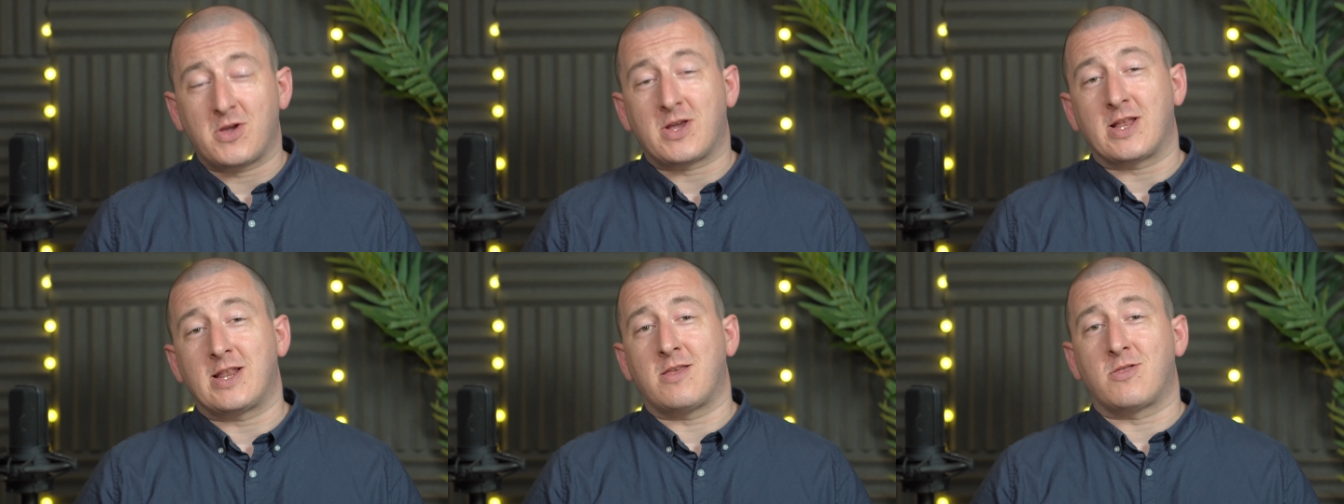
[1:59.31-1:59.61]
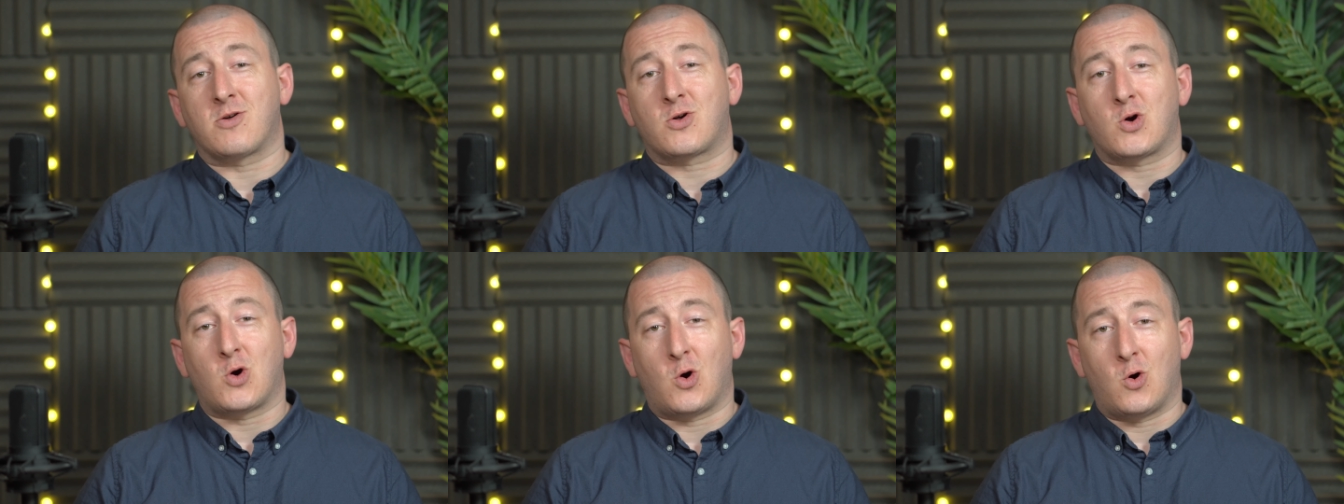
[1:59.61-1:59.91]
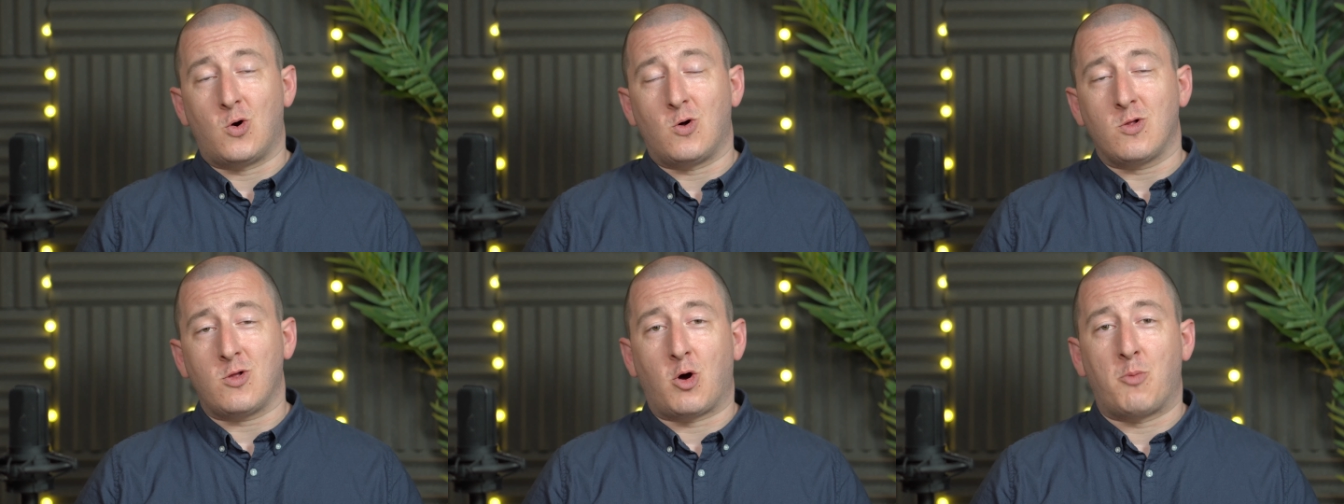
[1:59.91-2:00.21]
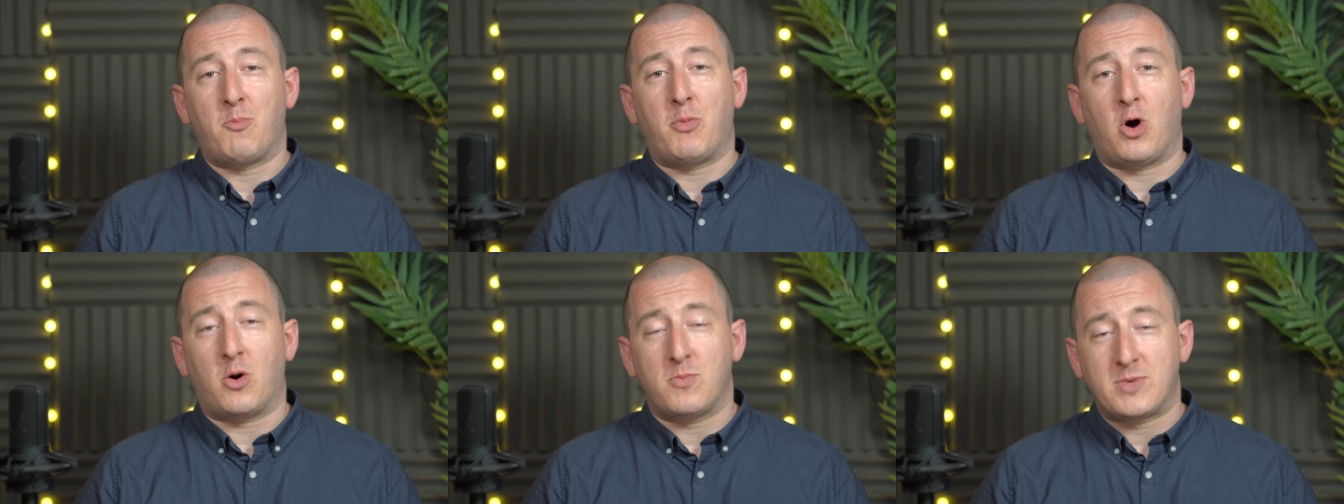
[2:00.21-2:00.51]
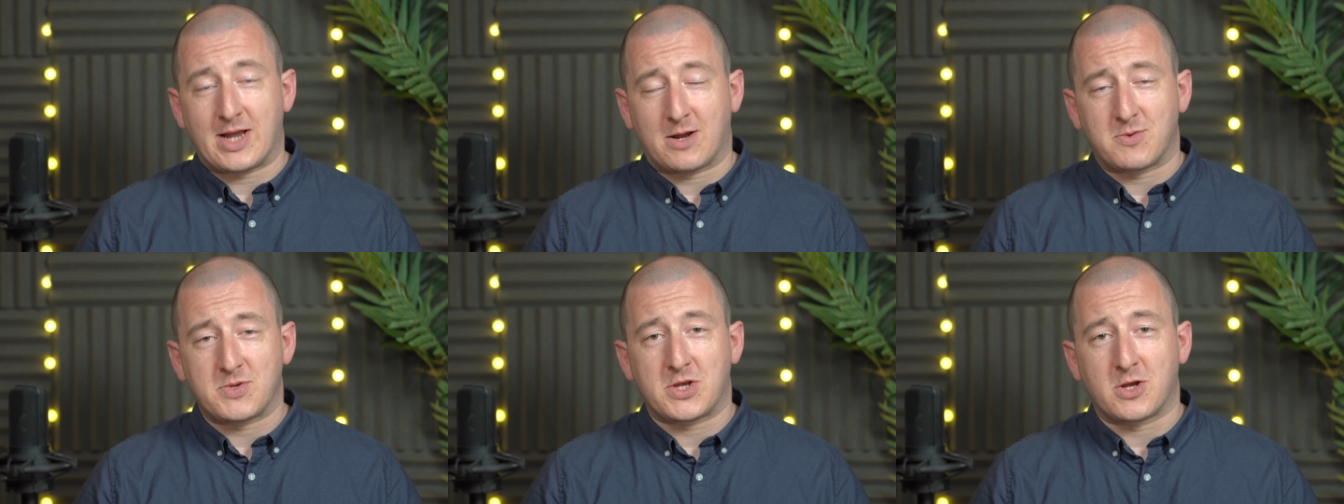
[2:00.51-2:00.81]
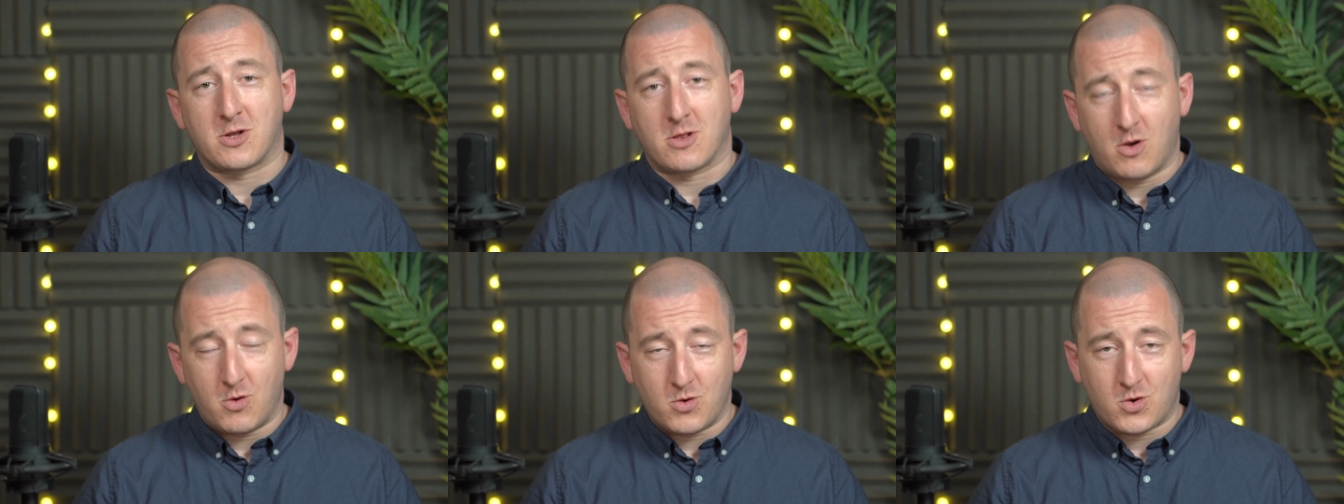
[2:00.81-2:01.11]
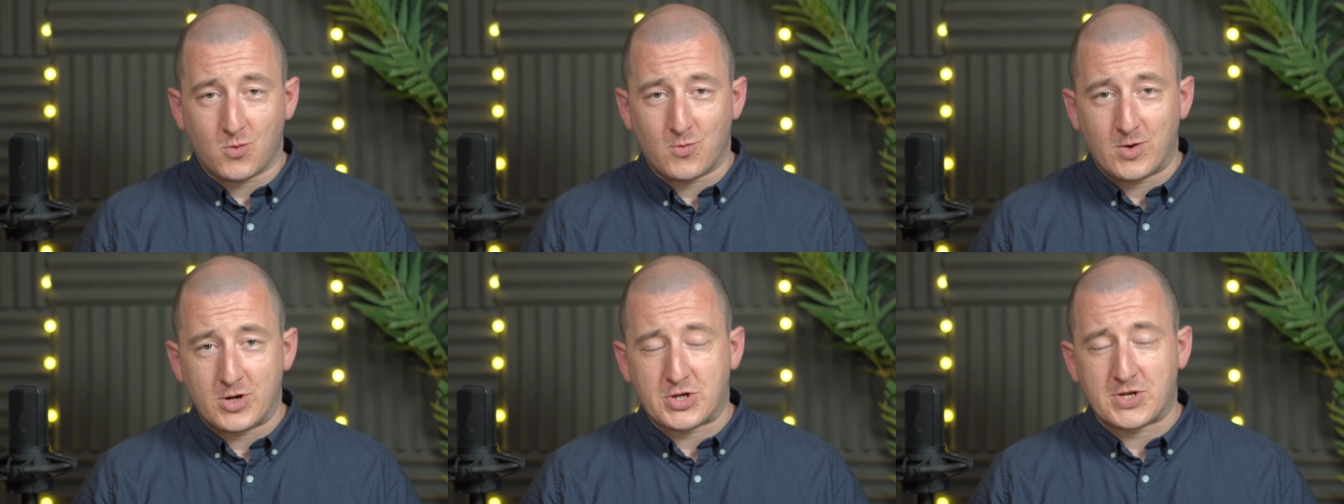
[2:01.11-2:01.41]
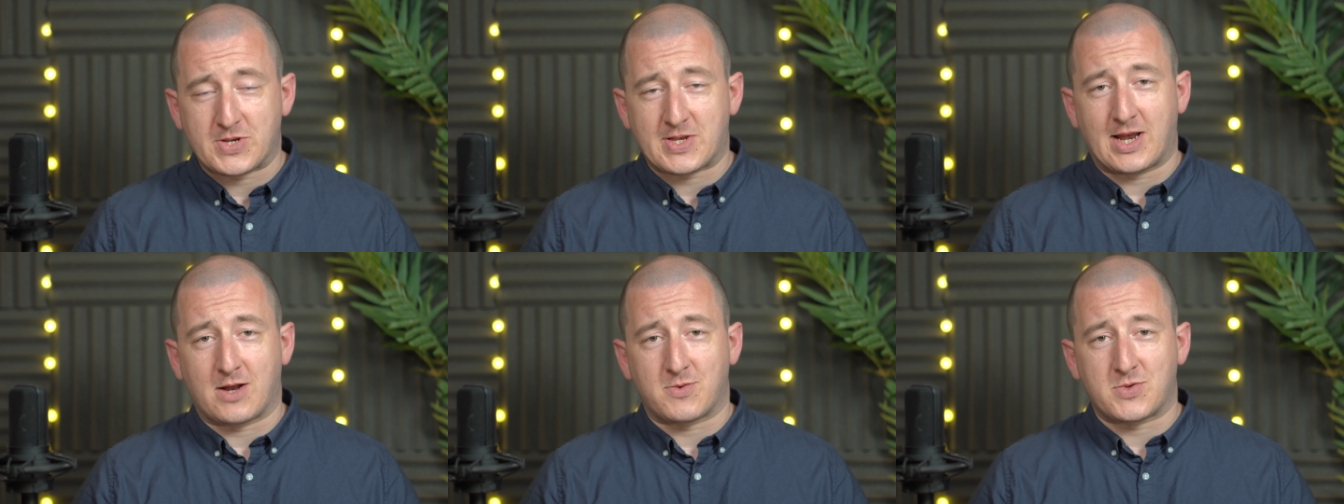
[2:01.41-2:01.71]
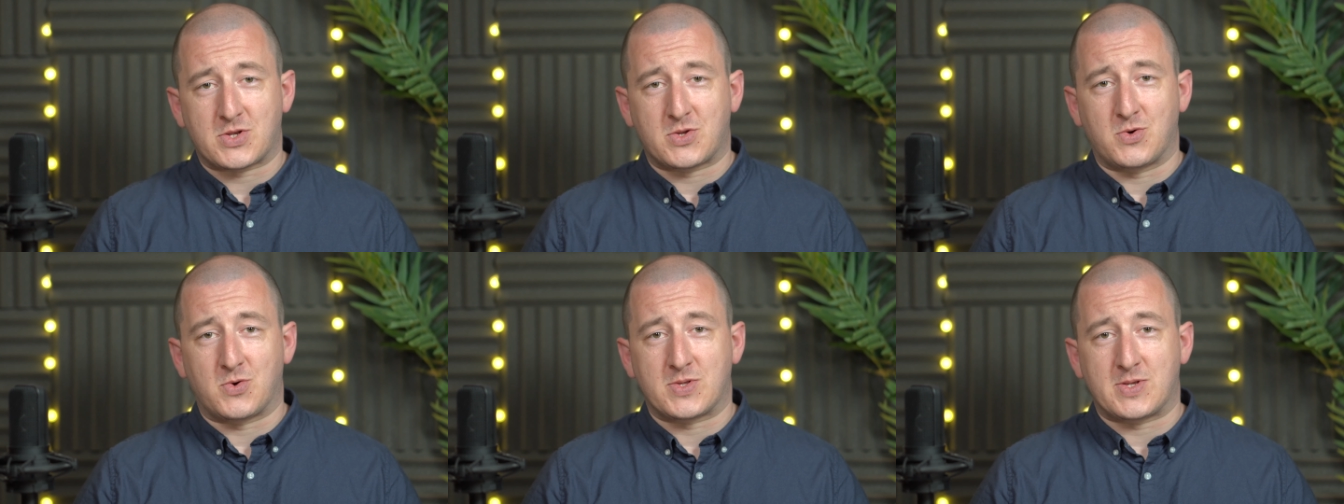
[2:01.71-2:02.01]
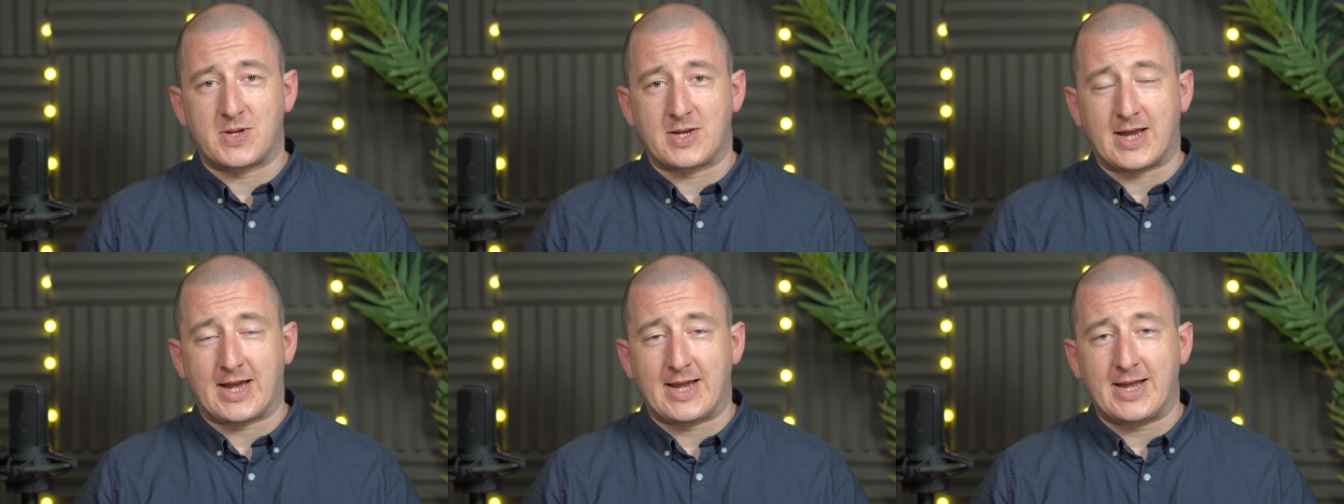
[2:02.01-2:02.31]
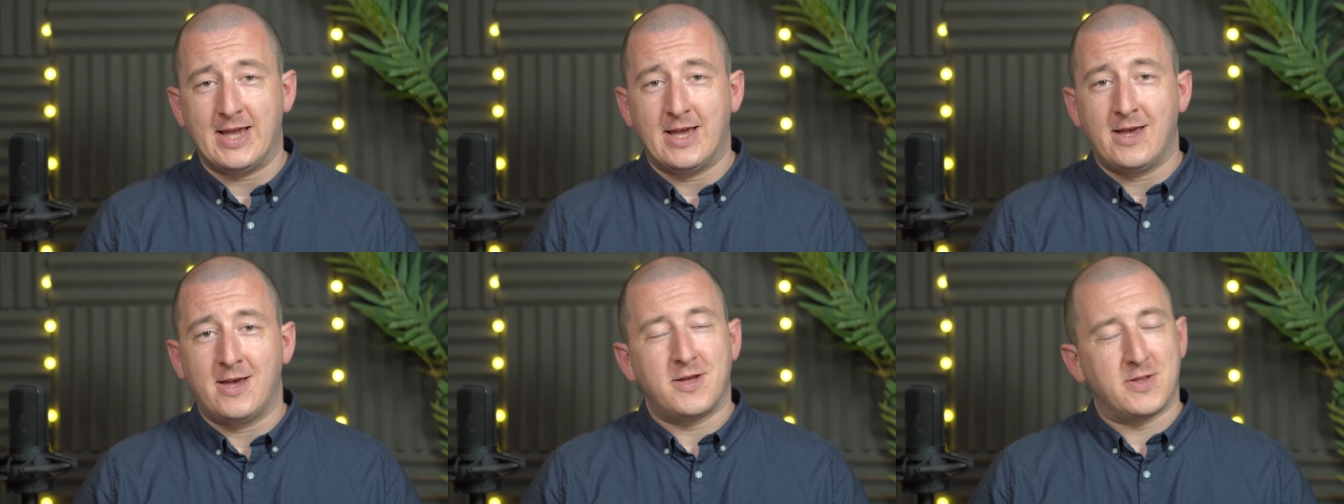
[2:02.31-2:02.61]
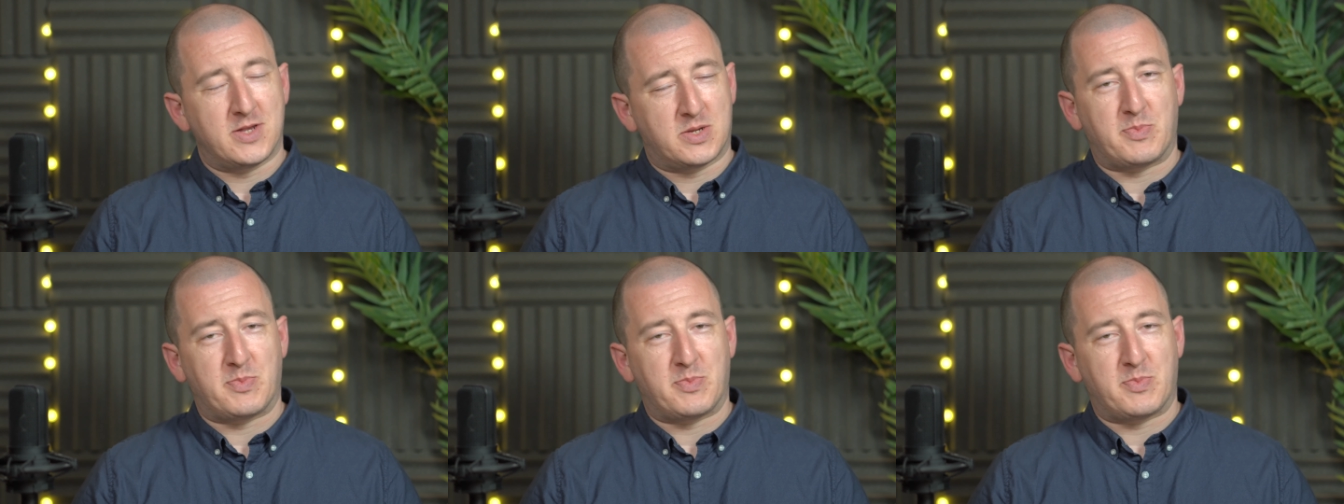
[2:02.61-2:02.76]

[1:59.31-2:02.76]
you can either call or pop down to your local Richer Sound store today and